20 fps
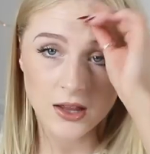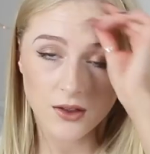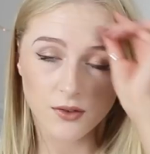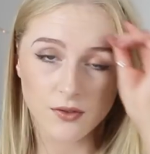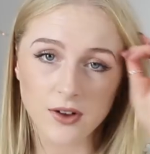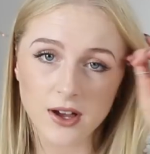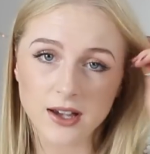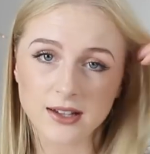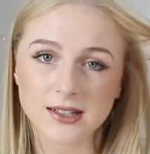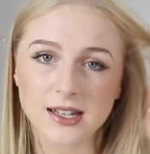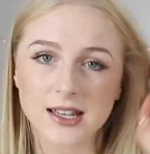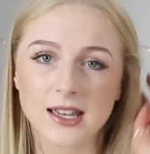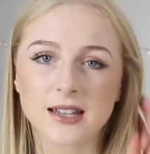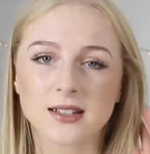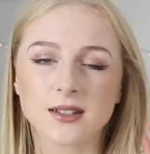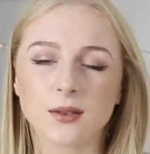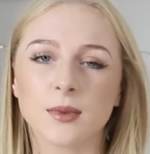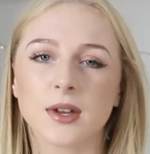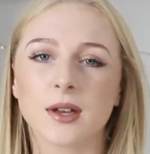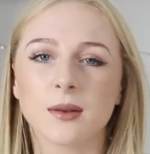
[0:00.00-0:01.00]
The first thing
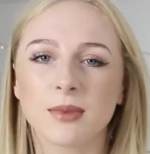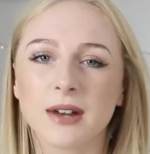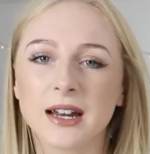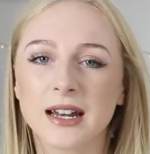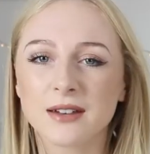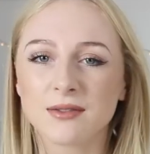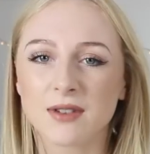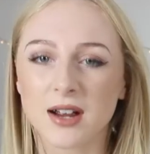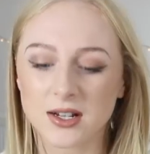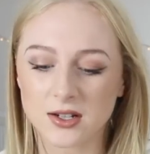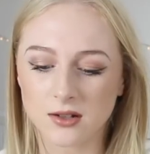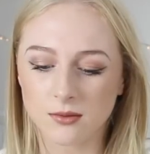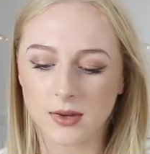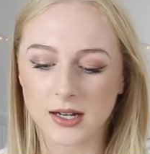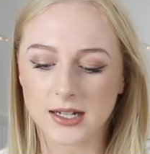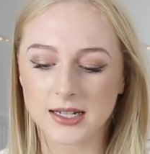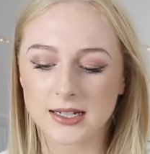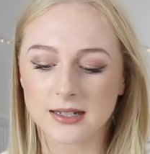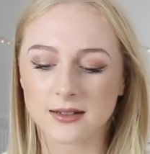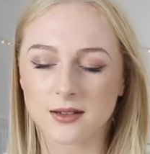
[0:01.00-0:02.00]
is something completely random,
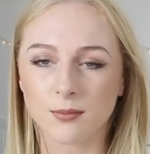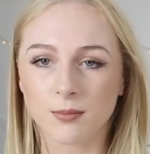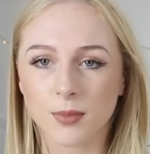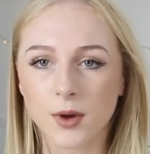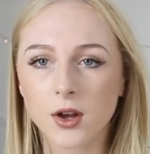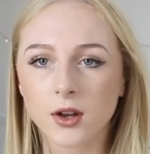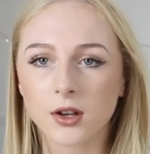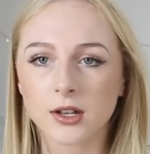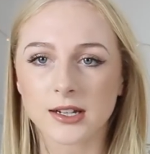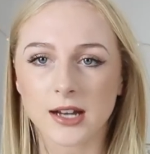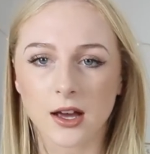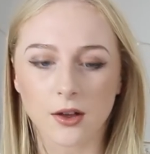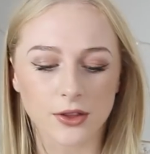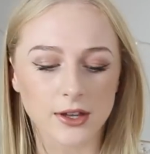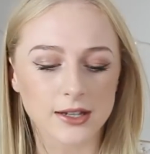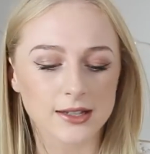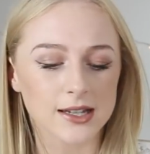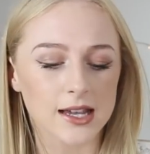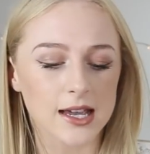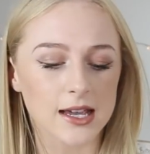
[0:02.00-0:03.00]
and it is a book. Now
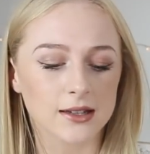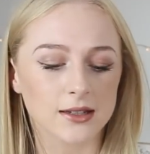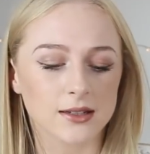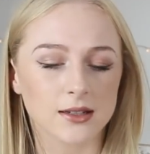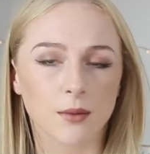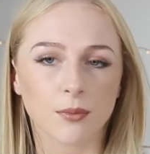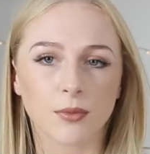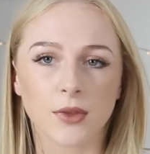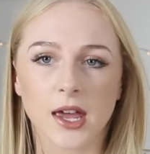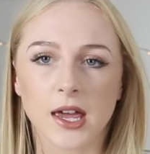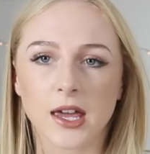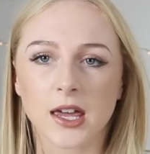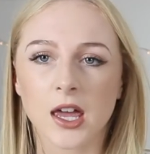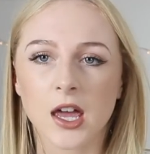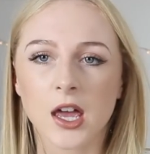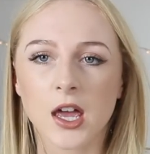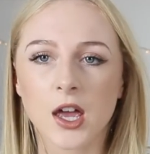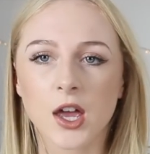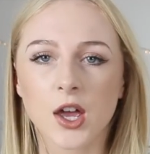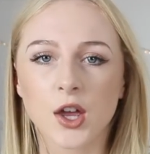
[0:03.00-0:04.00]
this is something
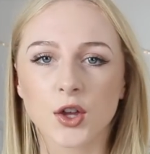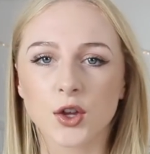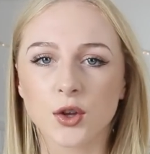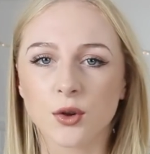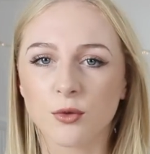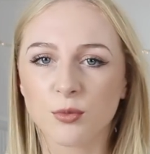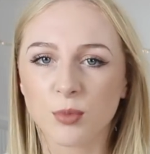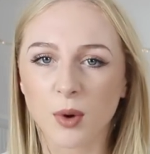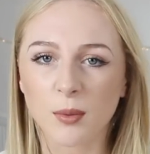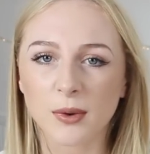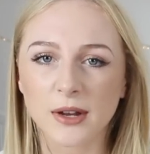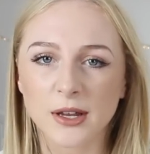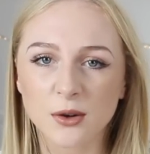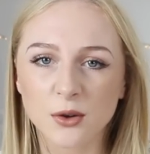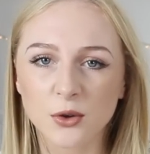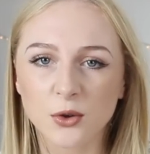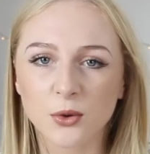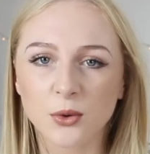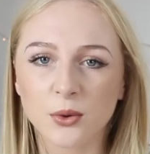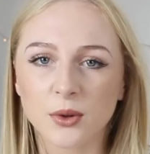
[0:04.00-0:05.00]
you have probably
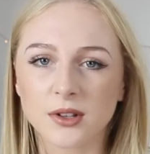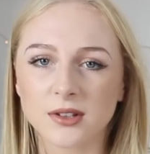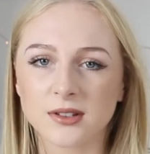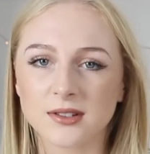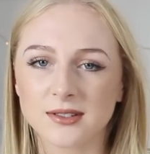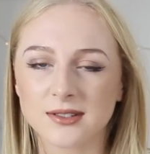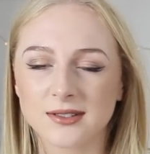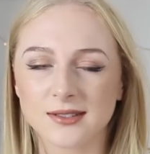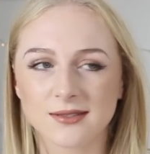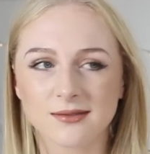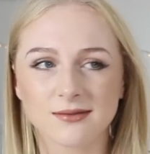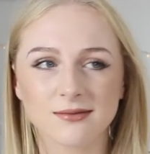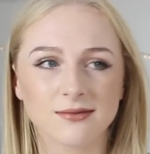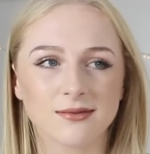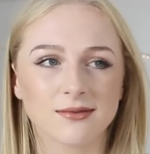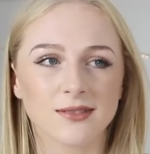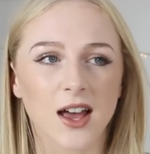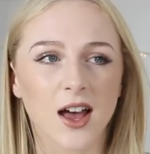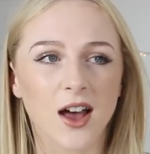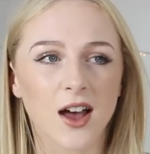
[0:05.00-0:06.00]
all
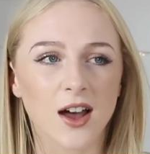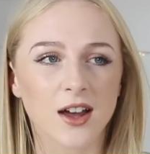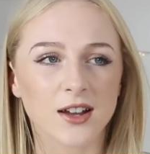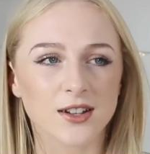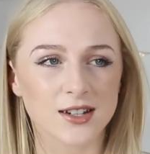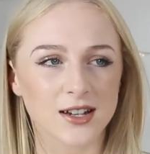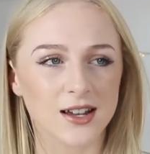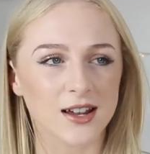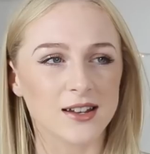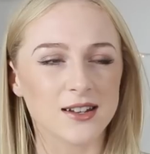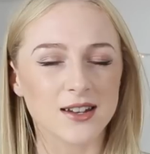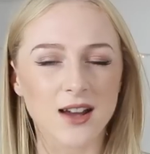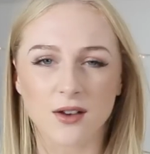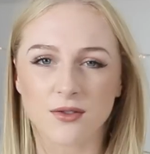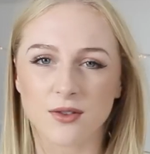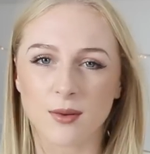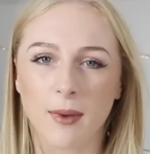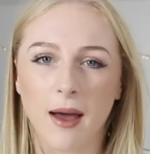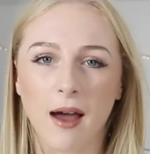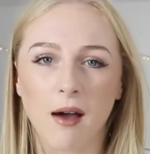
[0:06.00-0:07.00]
heard
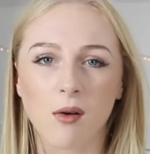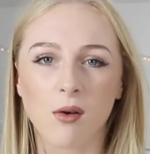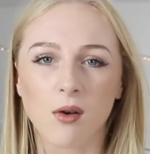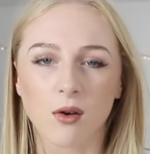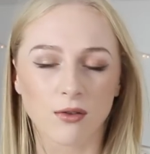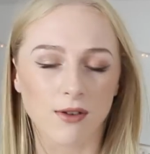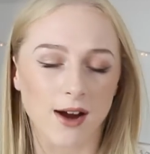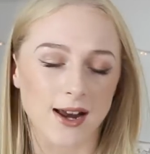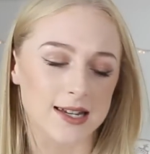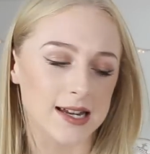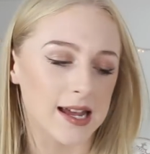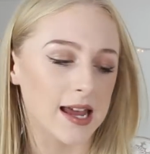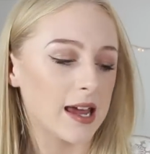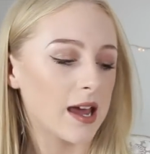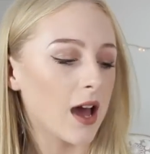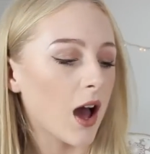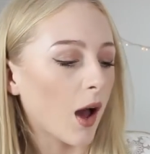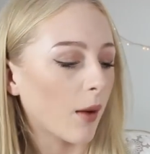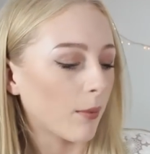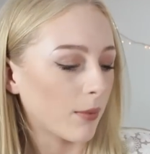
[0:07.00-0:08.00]
enough about
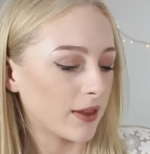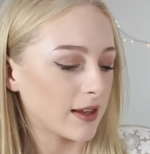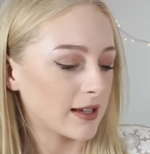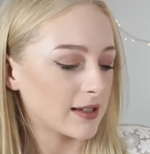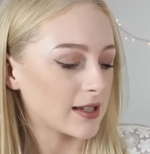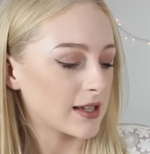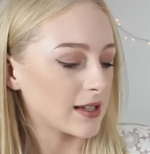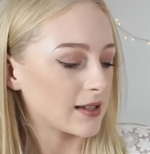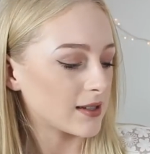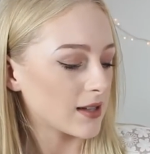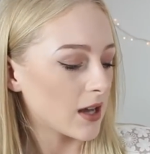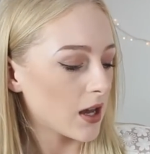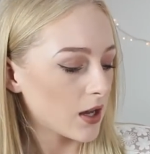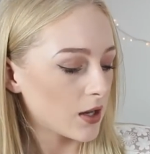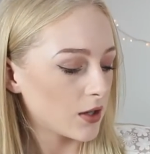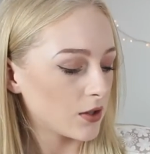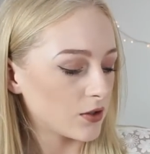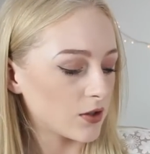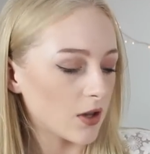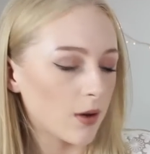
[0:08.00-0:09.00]
already, but this is
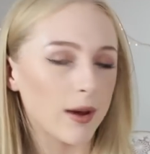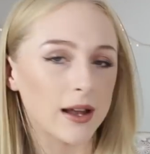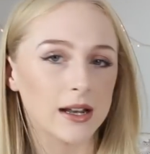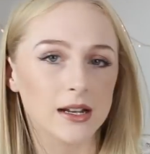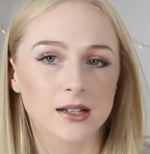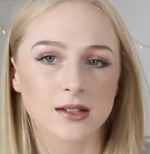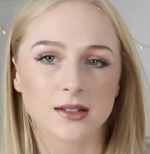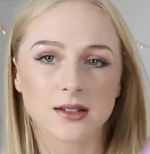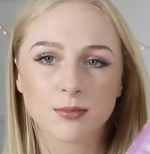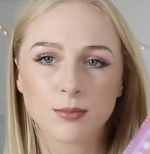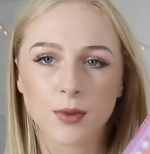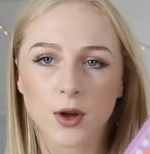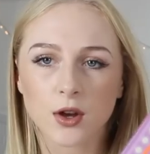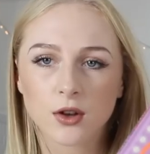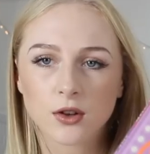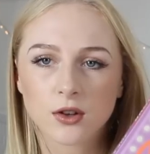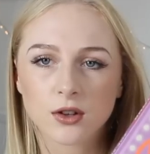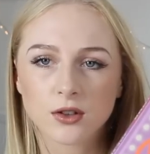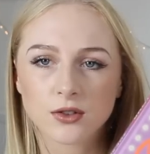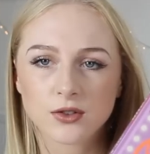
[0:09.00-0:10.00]
Zoella's
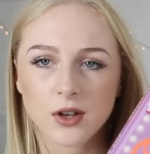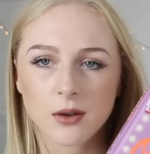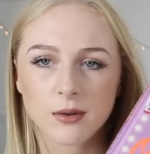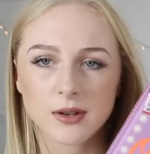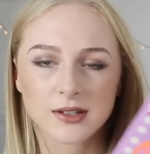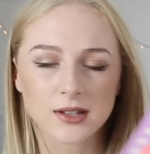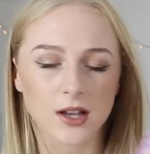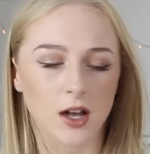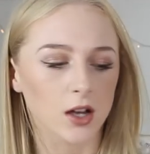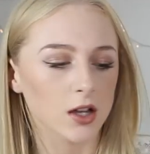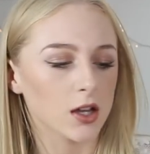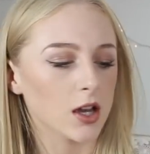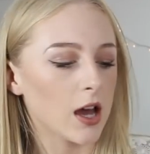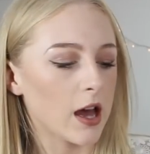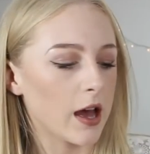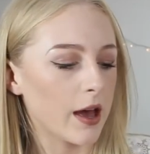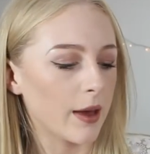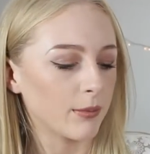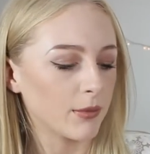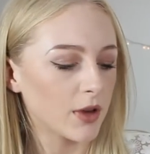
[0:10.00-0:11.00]
book, Zoe Sugg,
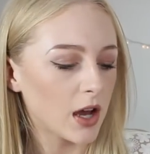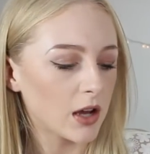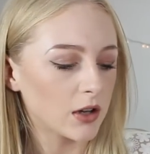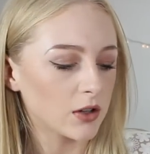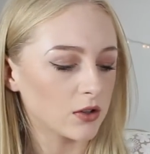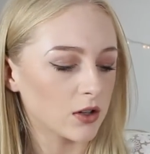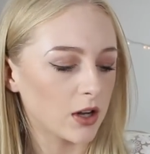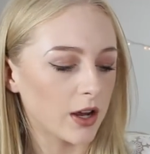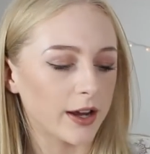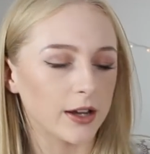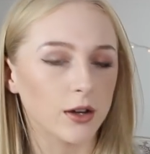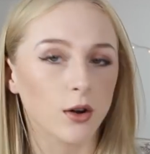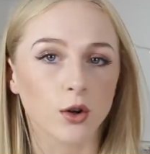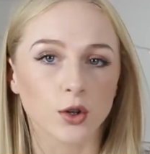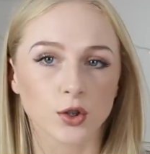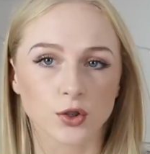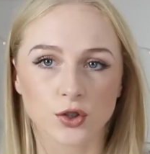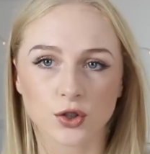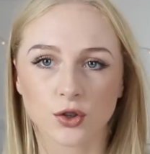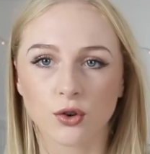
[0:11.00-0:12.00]
Girl Online
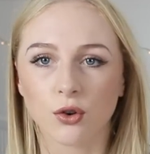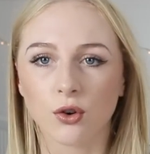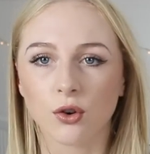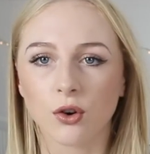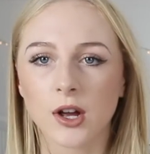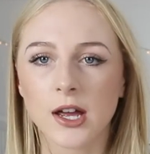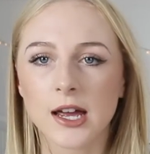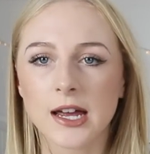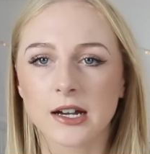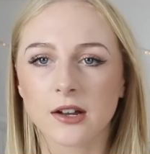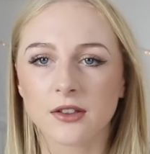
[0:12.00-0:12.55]
on Tour.